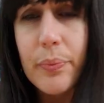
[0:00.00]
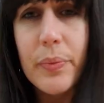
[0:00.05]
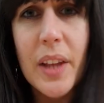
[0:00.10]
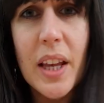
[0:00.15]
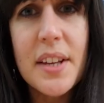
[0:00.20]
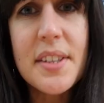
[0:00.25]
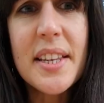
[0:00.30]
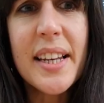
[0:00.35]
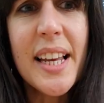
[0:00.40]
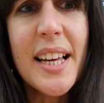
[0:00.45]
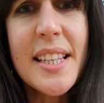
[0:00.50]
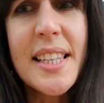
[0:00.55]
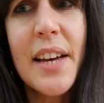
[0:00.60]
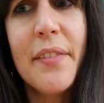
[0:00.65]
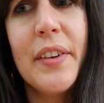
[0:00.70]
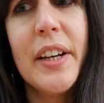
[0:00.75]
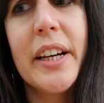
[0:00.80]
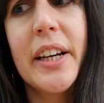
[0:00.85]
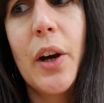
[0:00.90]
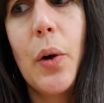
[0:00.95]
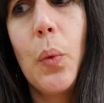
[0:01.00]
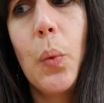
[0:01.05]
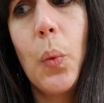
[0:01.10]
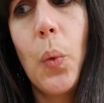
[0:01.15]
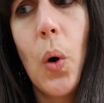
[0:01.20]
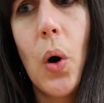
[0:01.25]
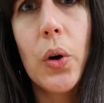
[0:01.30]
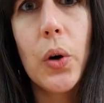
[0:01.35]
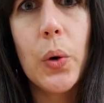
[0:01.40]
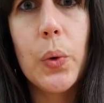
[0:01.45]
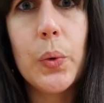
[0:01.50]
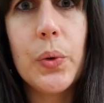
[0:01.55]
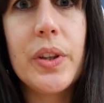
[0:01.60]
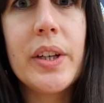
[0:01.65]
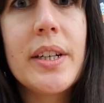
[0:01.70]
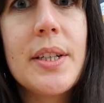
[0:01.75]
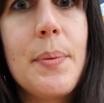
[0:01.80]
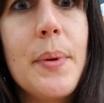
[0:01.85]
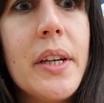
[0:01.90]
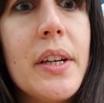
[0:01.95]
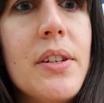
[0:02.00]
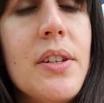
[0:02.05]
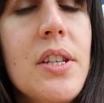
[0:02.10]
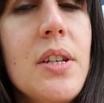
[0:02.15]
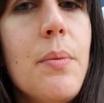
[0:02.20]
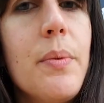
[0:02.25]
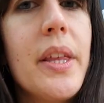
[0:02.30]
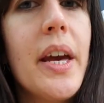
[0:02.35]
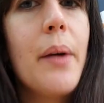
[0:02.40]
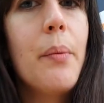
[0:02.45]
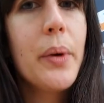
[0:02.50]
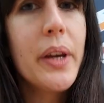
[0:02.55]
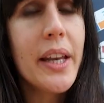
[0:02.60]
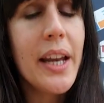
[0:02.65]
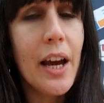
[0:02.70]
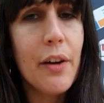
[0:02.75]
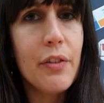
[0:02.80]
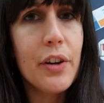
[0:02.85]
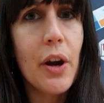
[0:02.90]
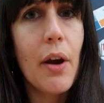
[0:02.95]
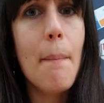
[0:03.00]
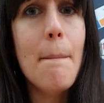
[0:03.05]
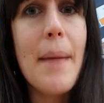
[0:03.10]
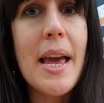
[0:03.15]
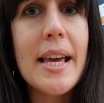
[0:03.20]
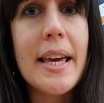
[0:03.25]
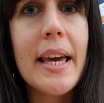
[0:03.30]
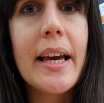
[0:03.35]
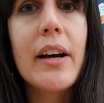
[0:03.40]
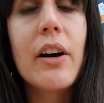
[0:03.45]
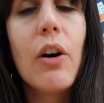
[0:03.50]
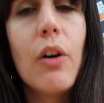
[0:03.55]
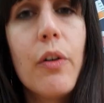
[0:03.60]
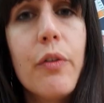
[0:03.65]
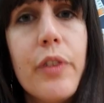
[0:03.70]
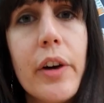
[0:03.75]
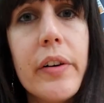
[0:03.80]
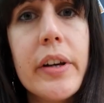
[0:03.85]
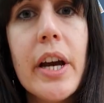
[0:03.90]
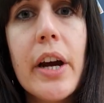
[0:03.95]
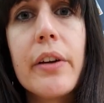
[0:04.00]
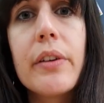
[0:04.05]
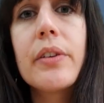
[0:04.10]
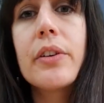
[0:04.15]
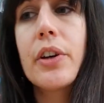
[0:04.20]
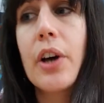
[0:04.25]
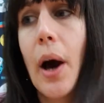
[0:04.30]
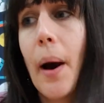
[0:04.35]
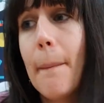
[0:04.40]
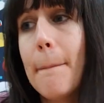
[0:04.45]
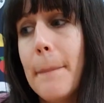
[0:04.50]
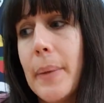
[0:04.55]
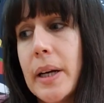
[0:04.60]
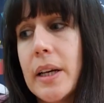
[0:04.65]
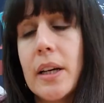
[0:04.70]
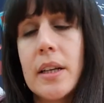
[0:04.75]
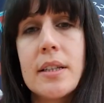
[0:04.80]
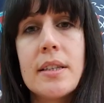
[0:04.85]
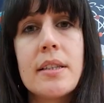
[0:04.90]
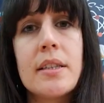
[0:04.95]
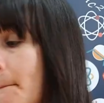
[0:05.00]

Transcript: So let's have a look at what cool things we can do with it, and we can have a go at making our very own compass.